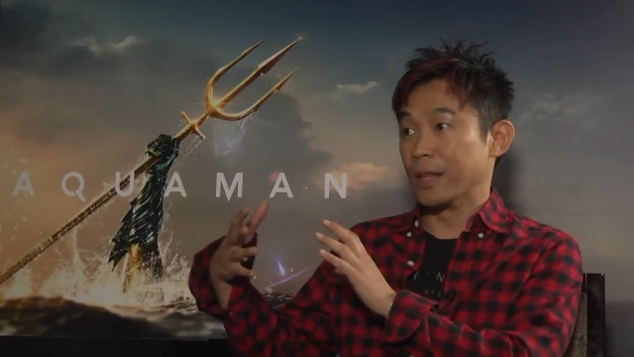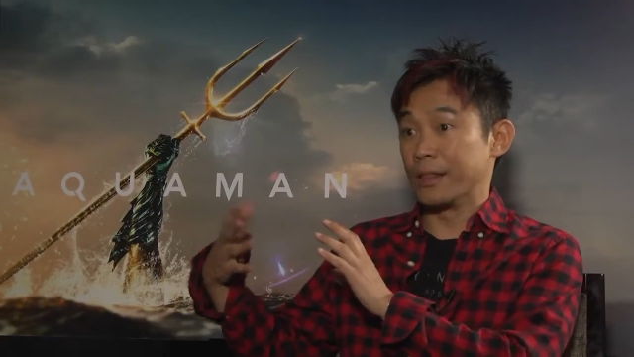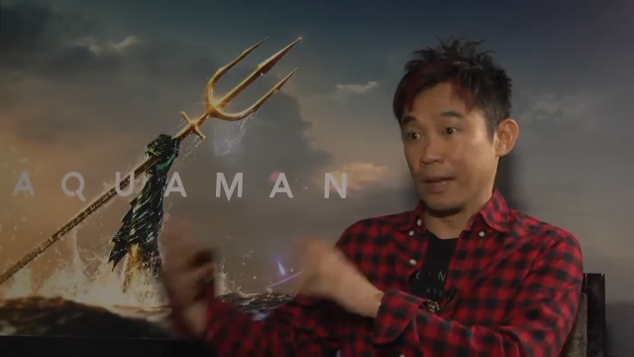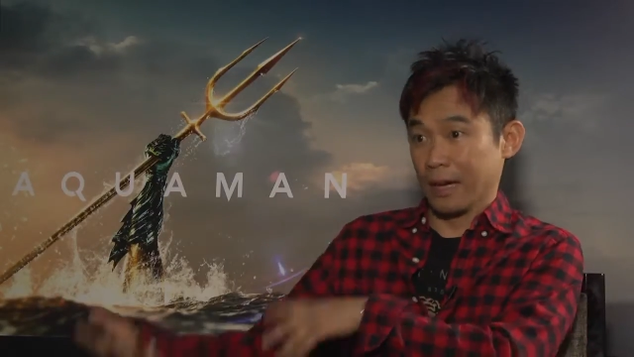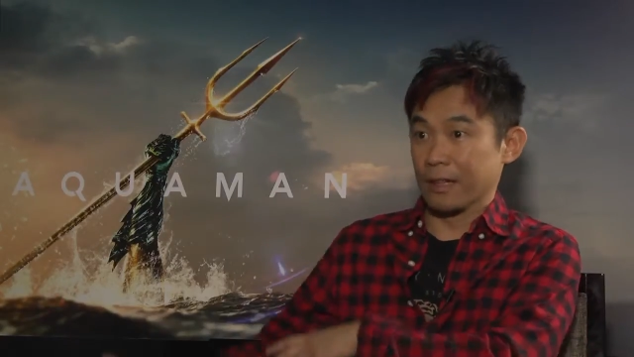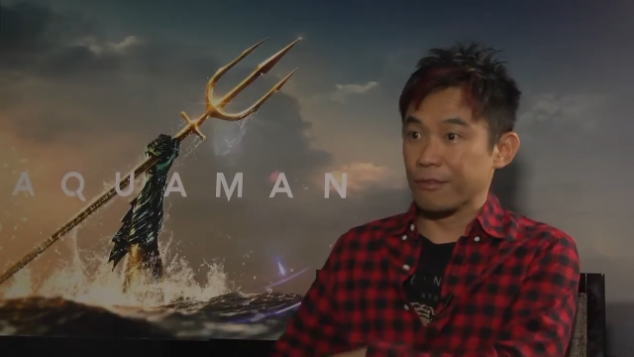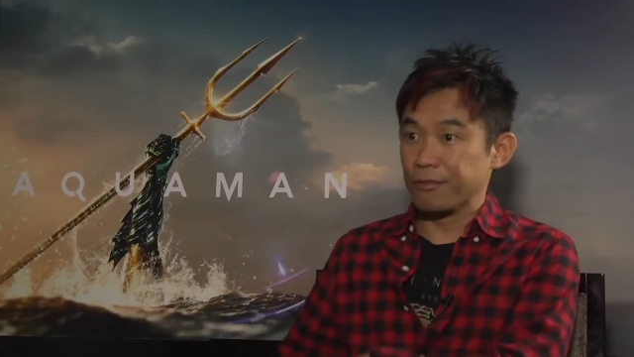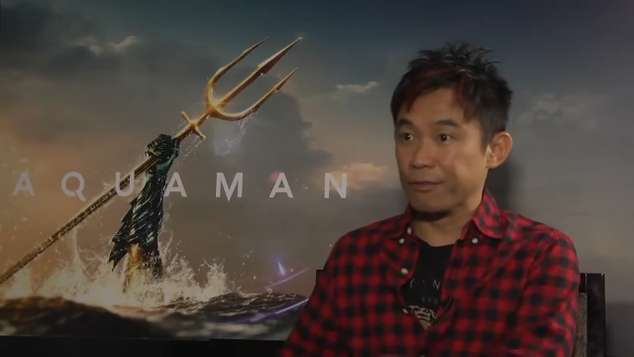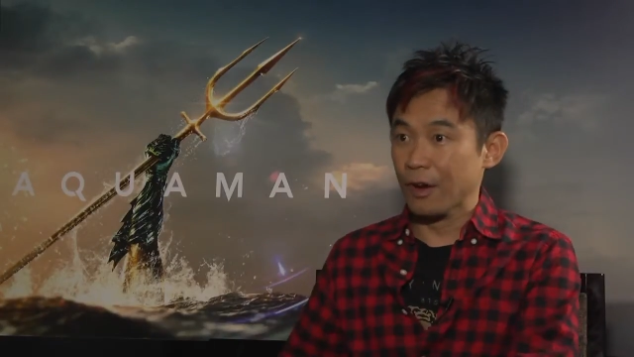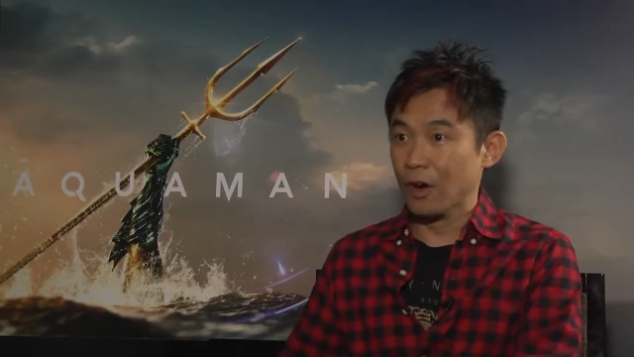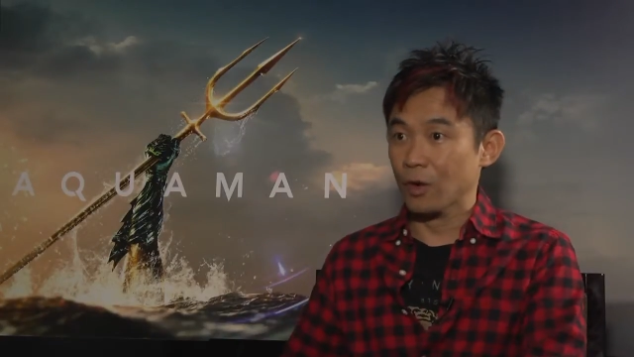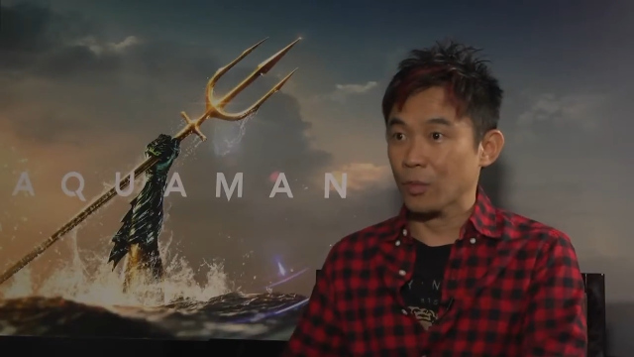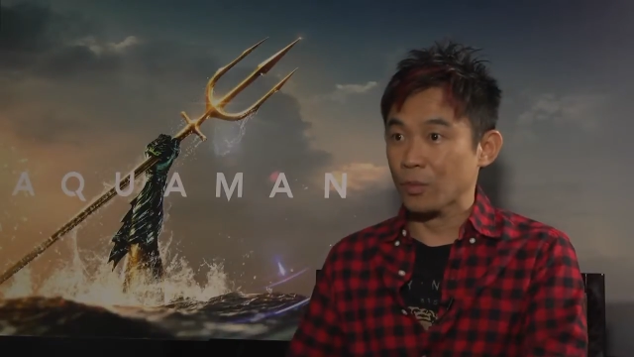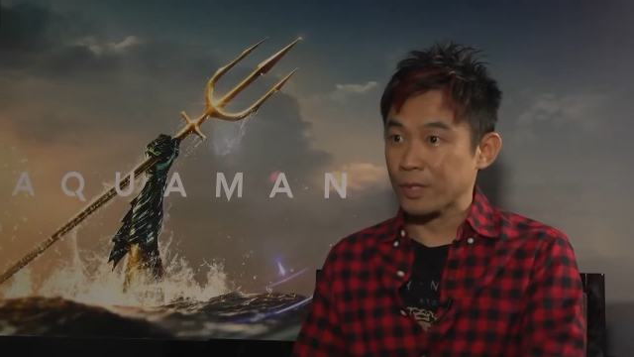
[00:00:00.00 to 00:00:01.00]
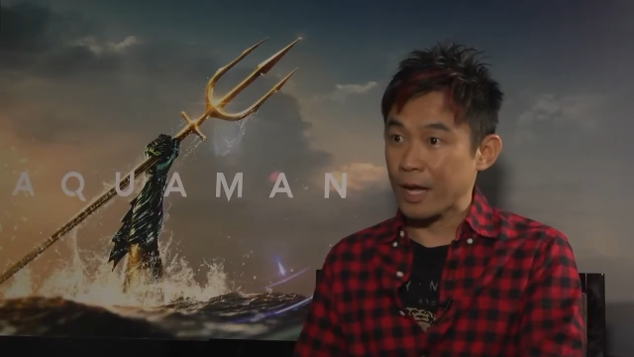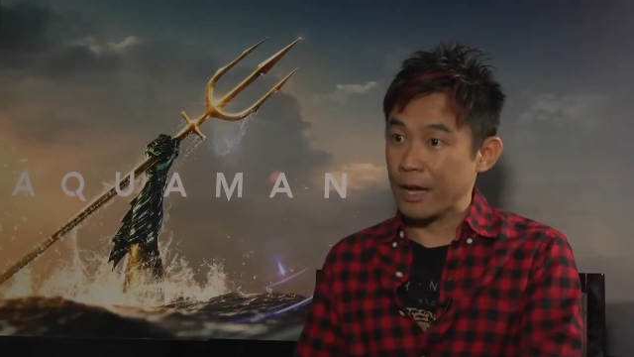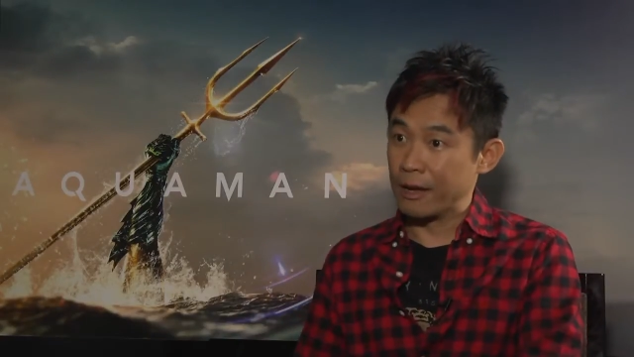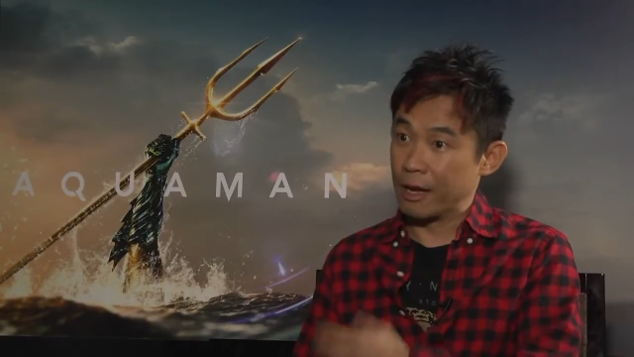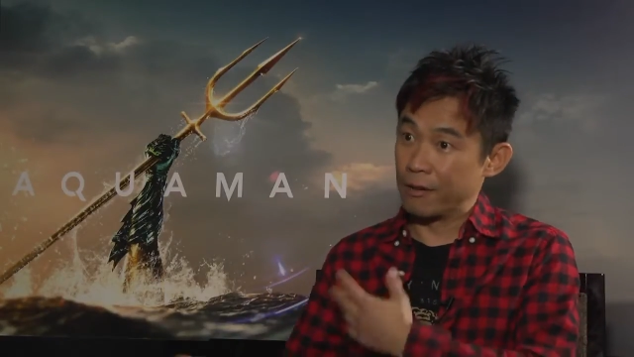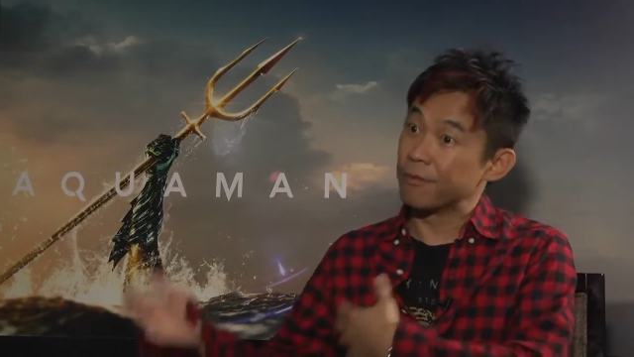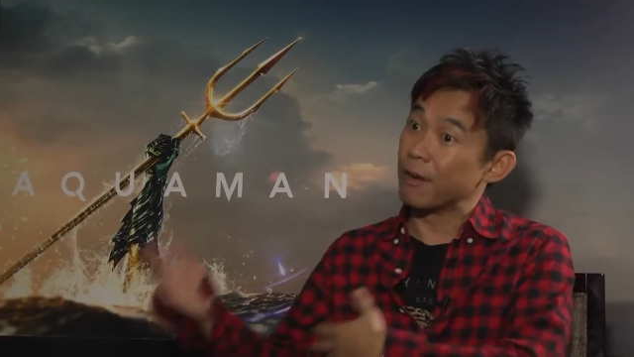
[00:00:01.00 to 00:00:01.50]
the other films,
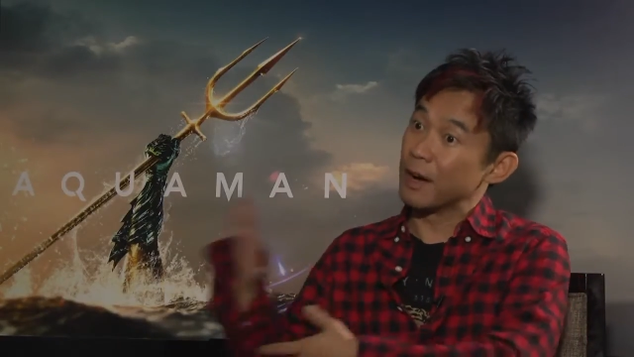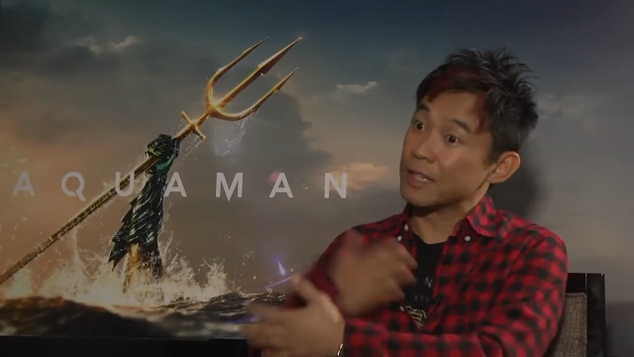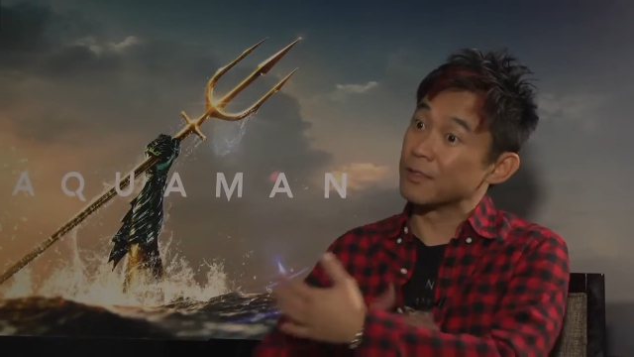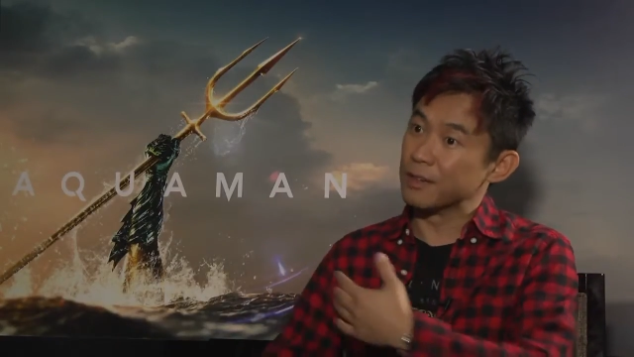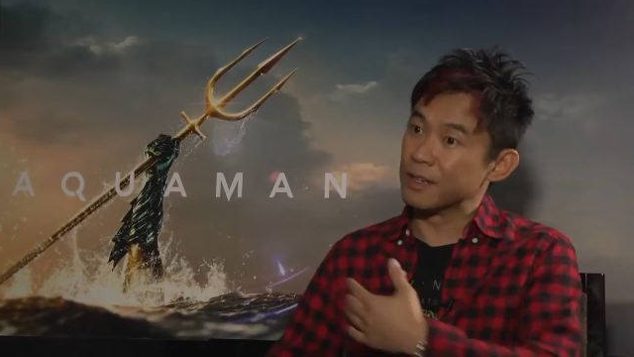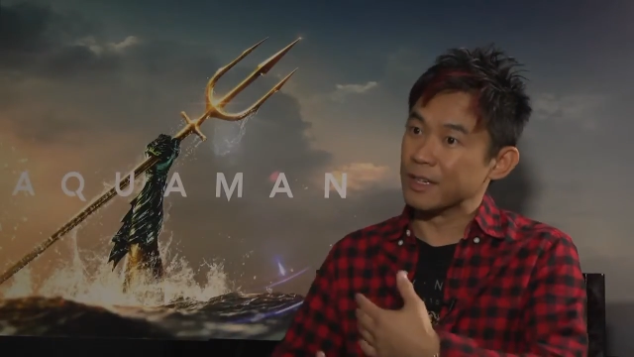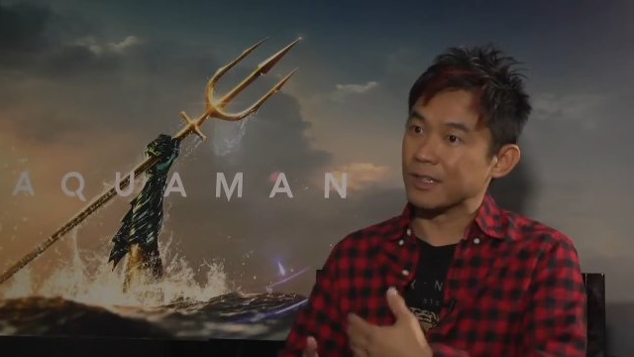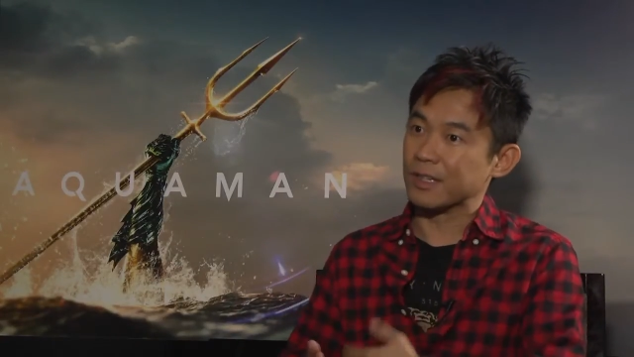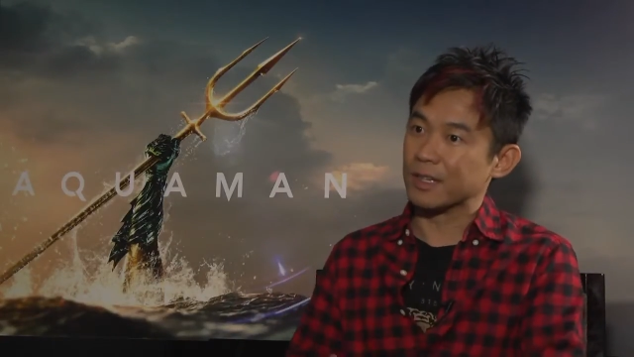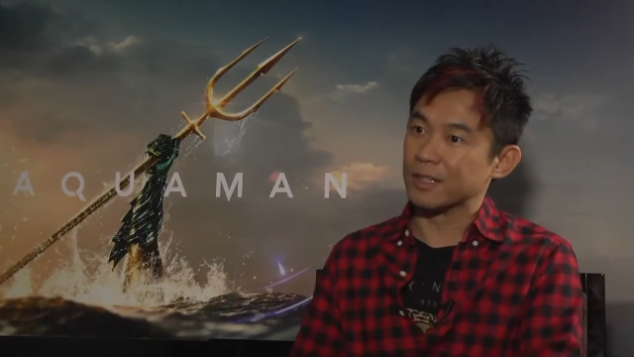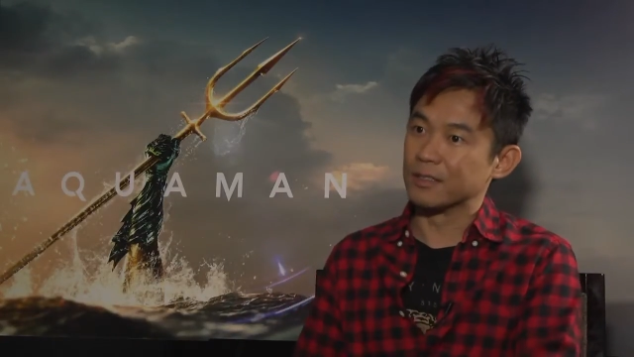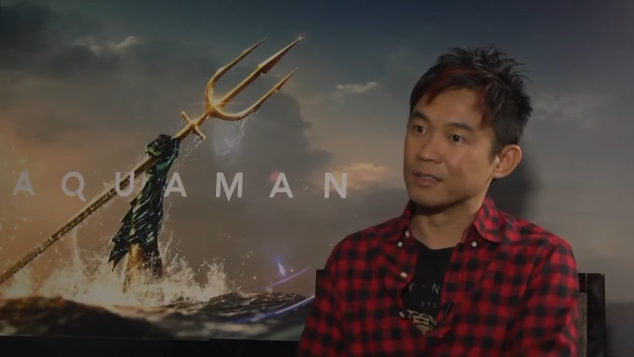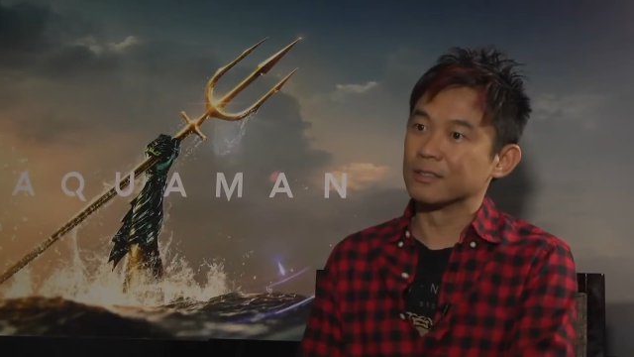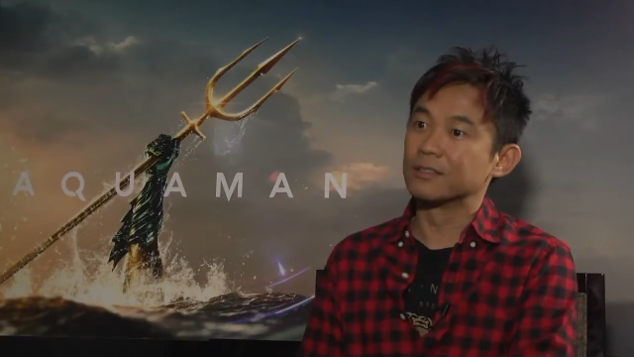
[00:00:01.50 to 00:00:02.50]
and vice versa.